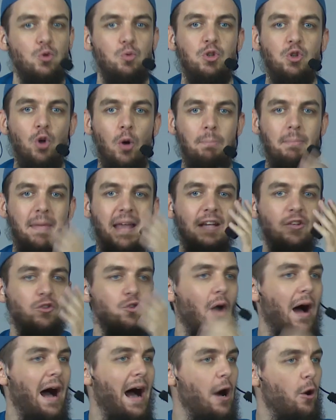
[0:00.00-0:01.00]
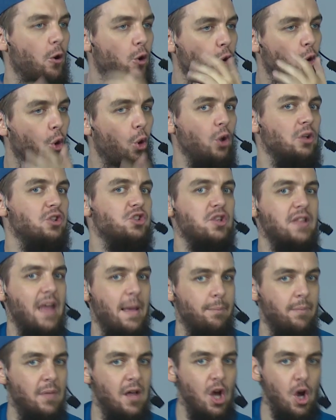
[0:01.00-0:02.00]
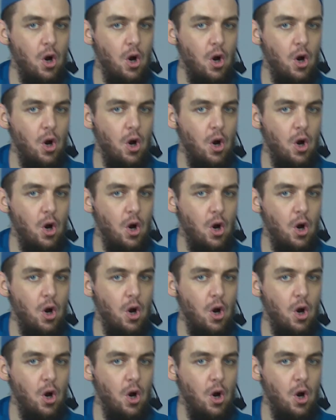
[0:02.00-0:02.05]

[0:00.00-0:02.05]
We don't make dua or call to them.